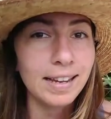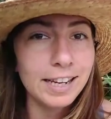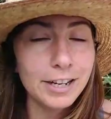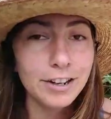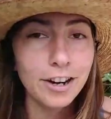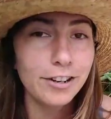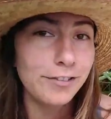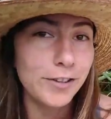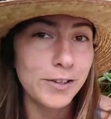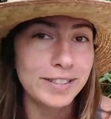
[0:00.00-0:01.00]
Here are a
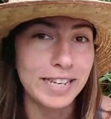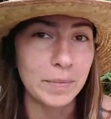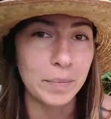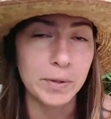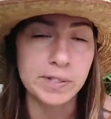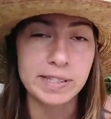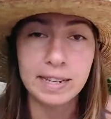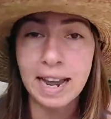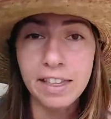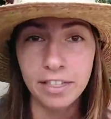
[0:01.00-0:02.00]
few examples
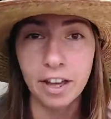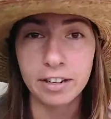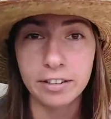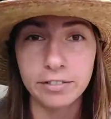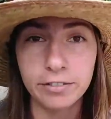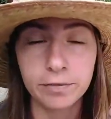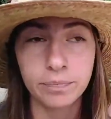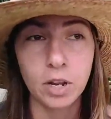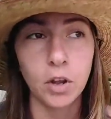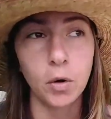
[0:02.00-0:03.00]
that I thought of.
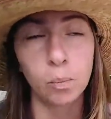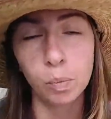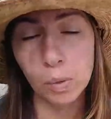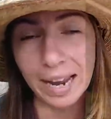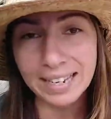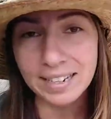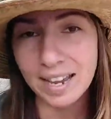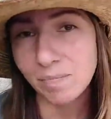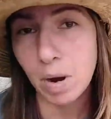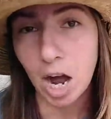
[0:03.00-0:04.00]
Bread
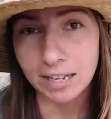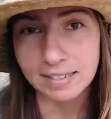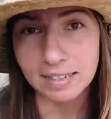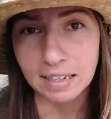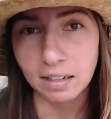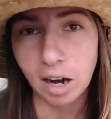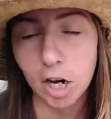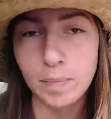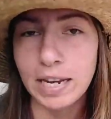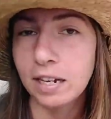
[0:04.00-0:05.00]
and pasta
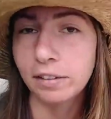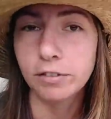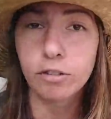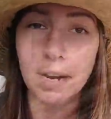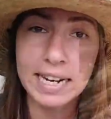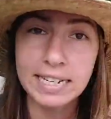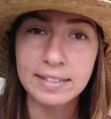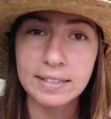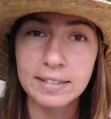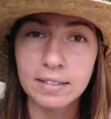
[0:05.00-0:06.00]
are made out of
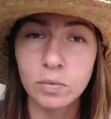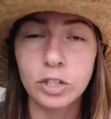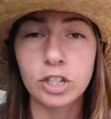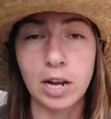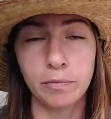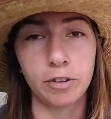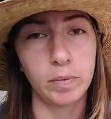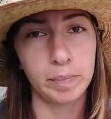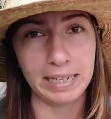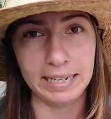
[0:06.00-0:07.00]
grains, which come from
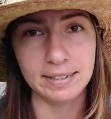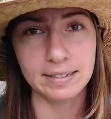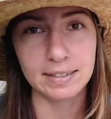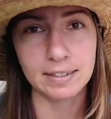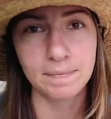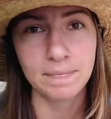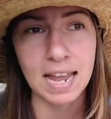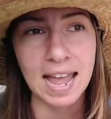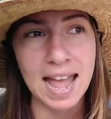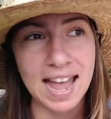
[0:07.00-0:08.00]
a plant,
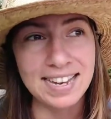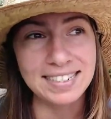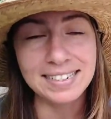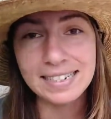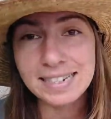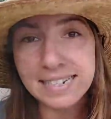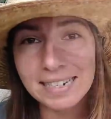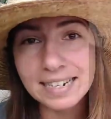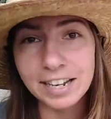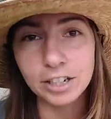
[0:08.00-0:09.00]
and
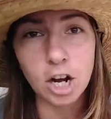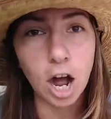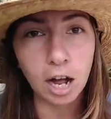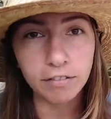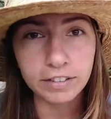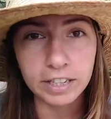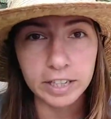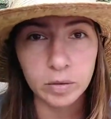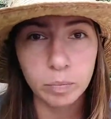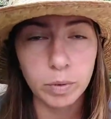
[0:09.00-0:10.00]
tea and
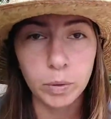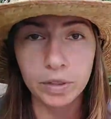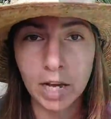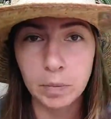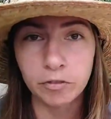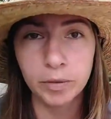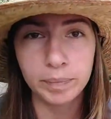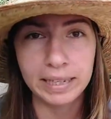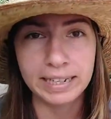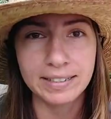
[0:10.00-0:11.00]
coffee both come from
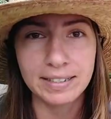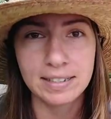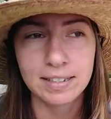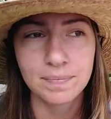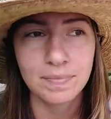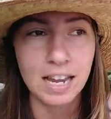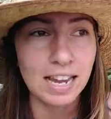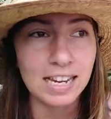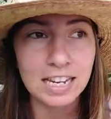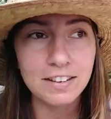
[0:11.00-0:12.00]
plants.
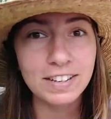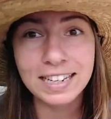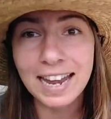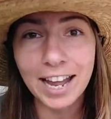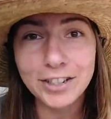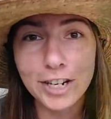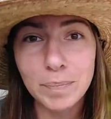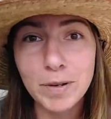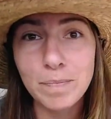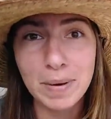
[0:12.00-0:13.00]
Even
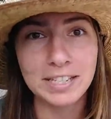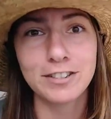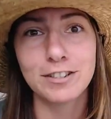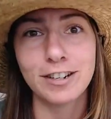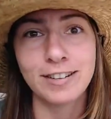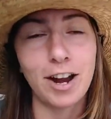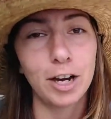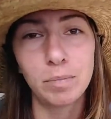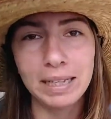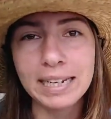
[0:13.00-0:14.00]
ketchup and mustard
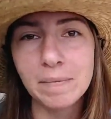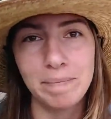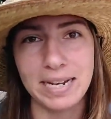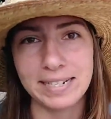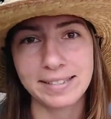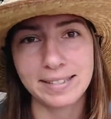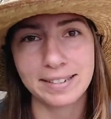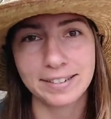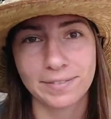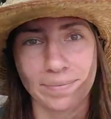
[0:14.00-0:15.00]
are plant-based.